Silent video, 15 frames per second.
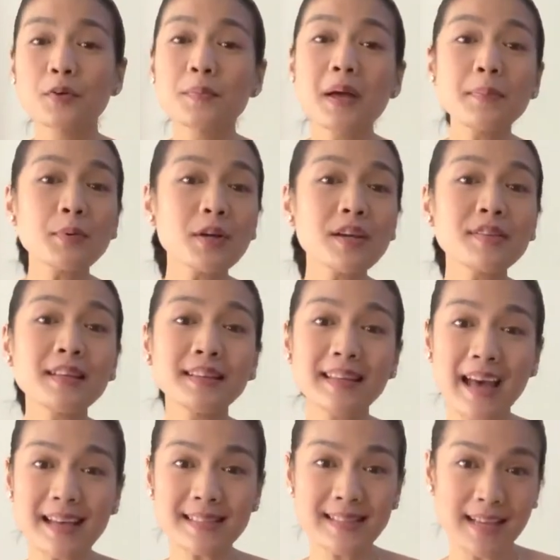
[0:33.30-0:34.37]
Remember in the
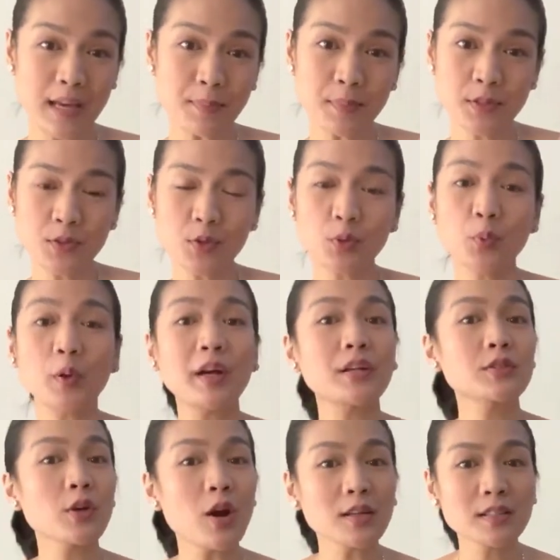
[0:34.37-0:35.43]
last episode where
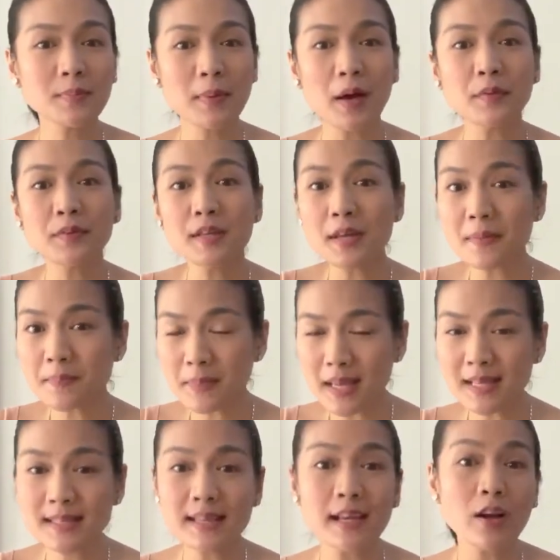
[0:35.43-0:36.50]
I talked about the
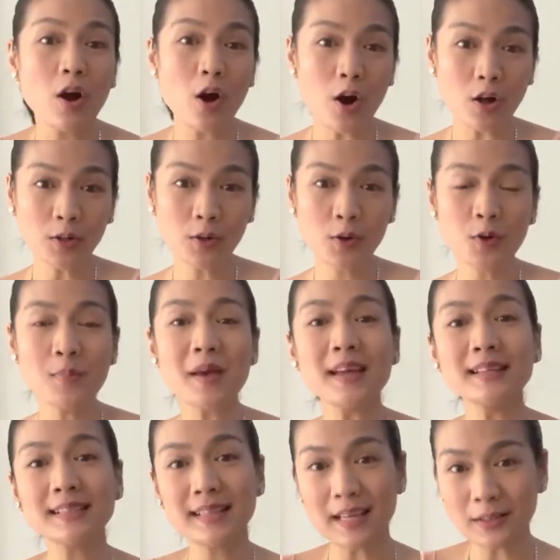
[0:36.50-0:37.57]
amazing All Home
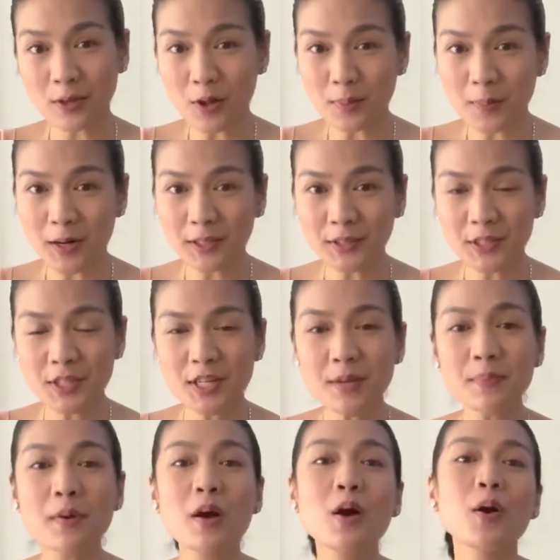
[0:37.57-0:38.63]
and Get All
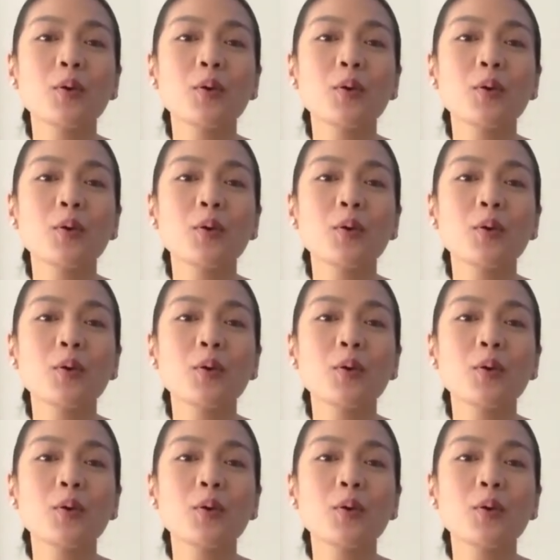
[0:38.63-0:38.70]
partnership?